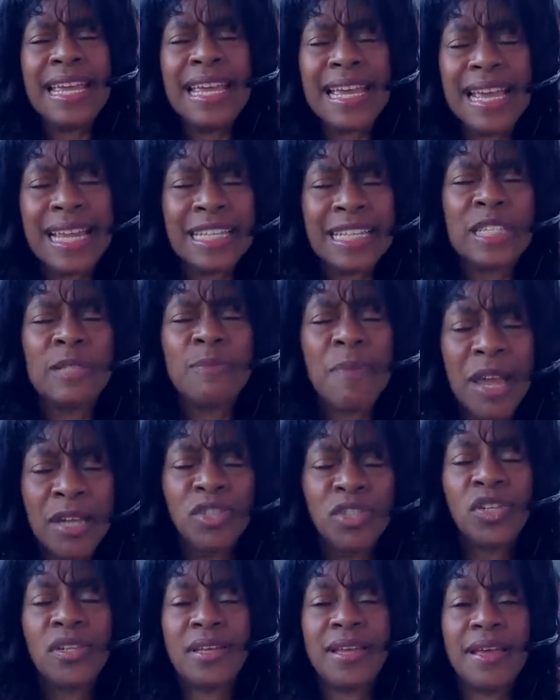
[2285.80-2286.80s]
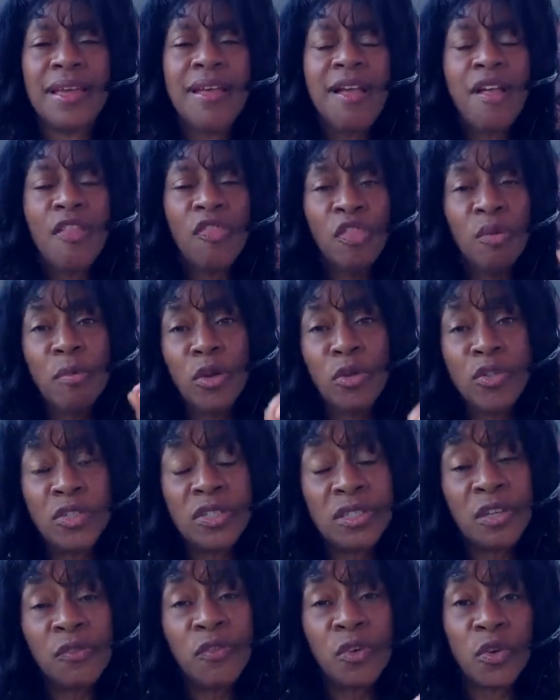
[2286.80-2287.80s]
especially the most
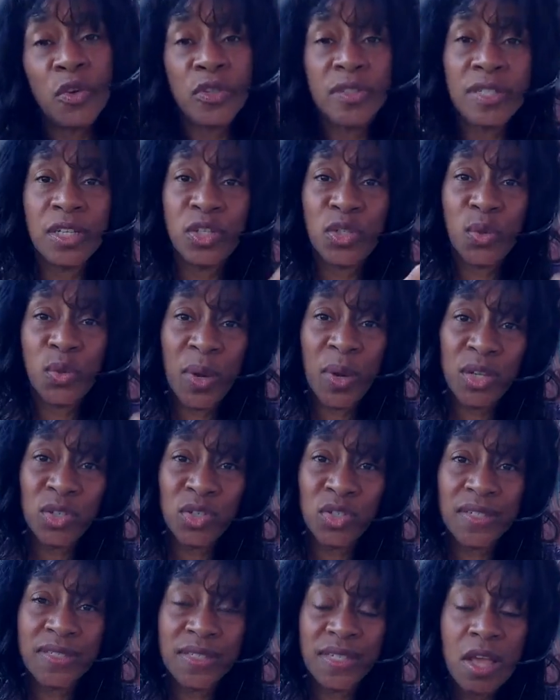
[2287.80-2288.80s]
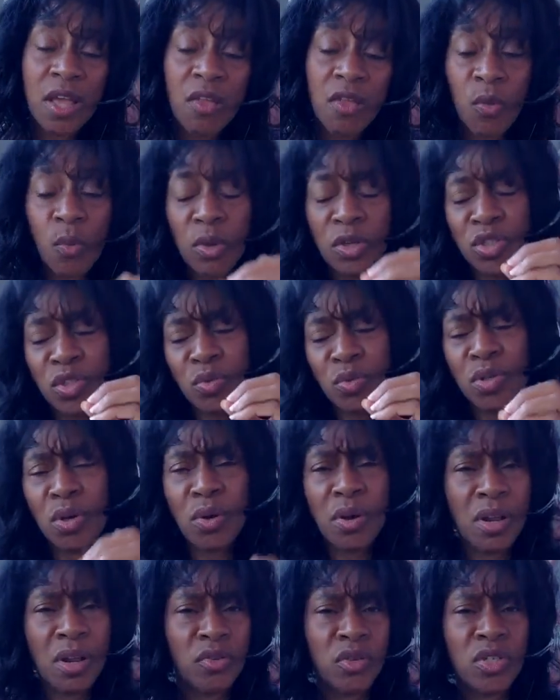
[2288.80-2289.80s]
difficult situations, the ones you
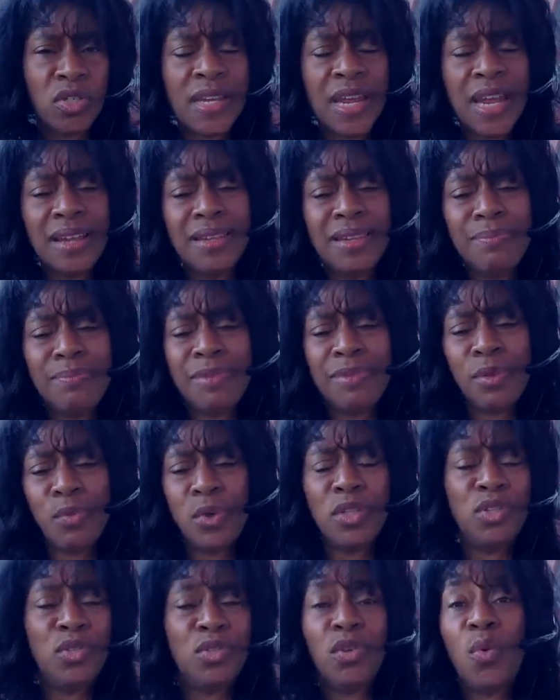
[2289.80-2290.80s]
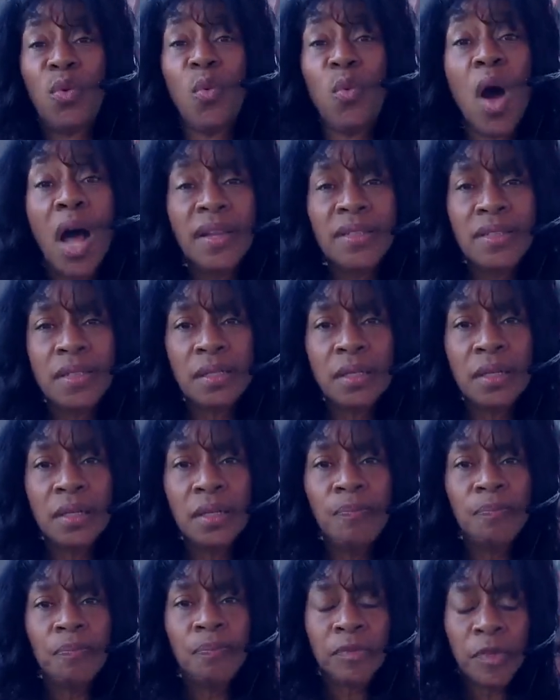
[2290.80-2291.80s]
don't understand, the ones you don't want.
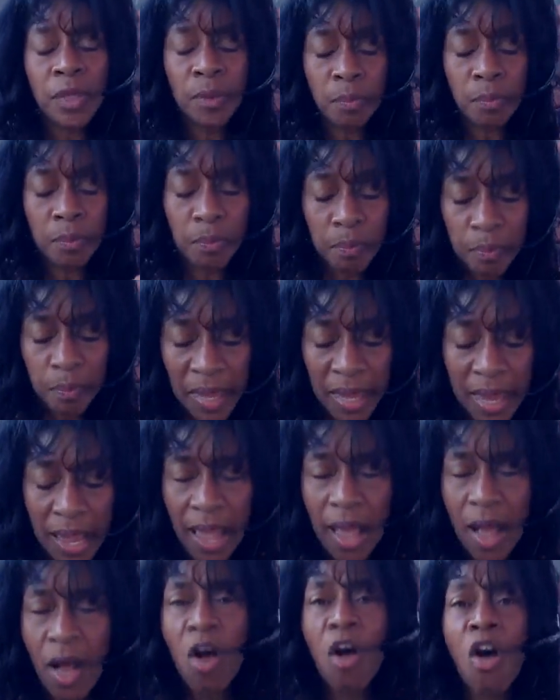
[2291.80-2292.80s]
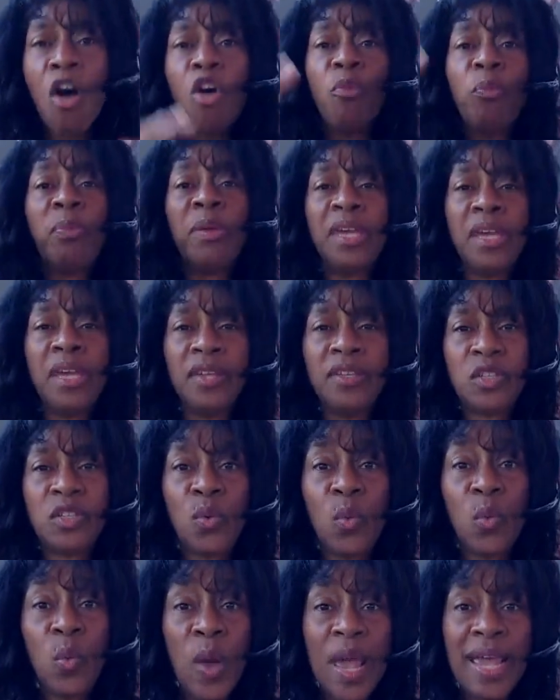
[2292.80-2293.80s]
May all beings
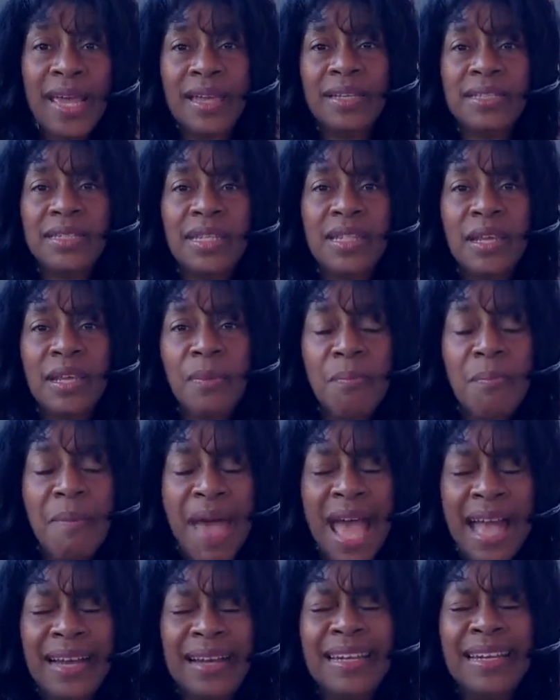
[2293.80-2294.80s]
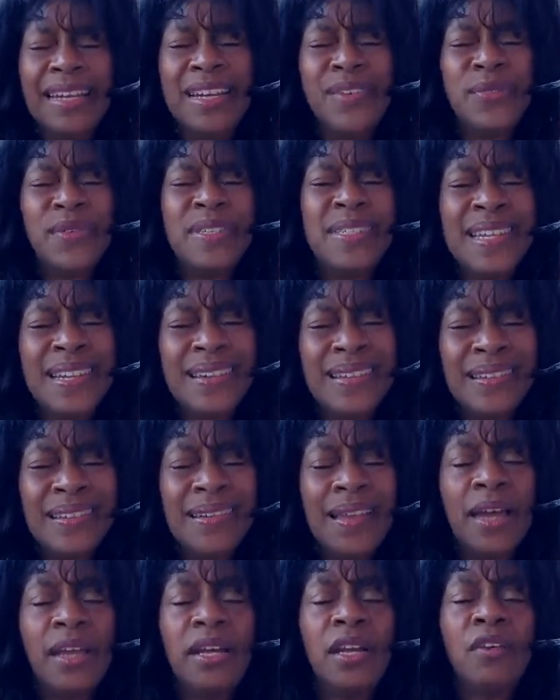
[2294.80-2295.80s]
awaken to the magnificent
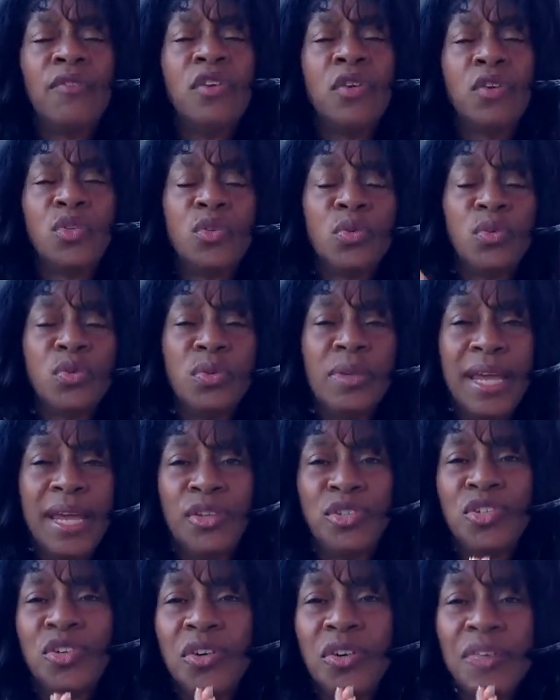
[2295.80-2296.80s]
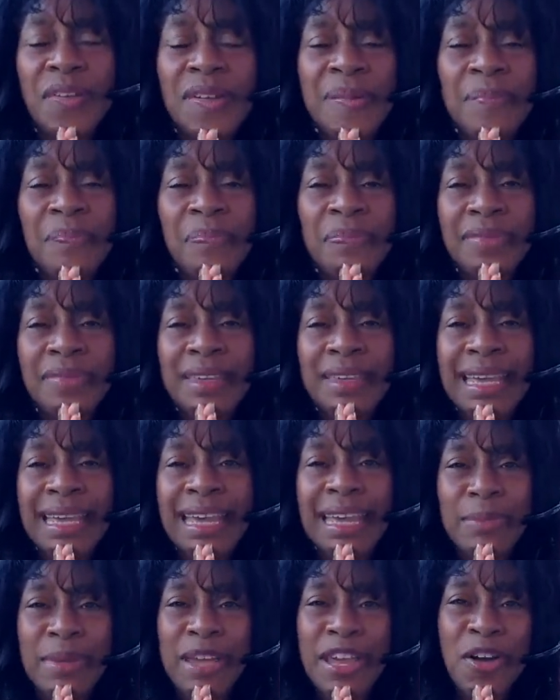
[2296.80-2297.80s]
light of their true nature,
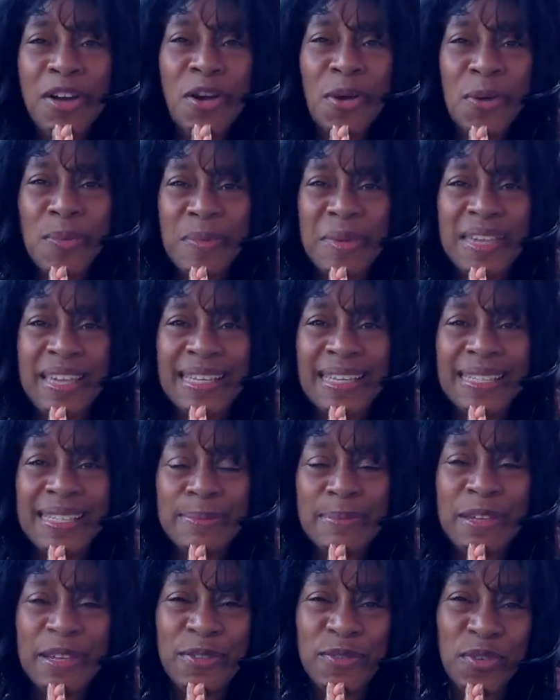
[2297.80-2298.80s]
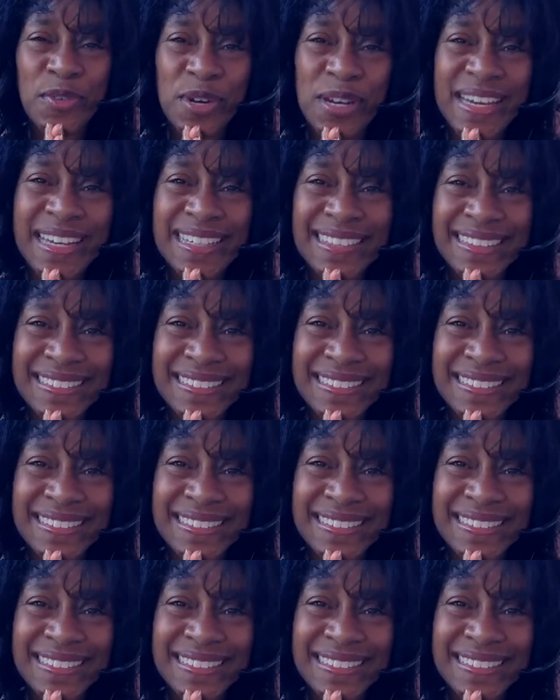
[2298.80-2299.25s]
and may all beings be free.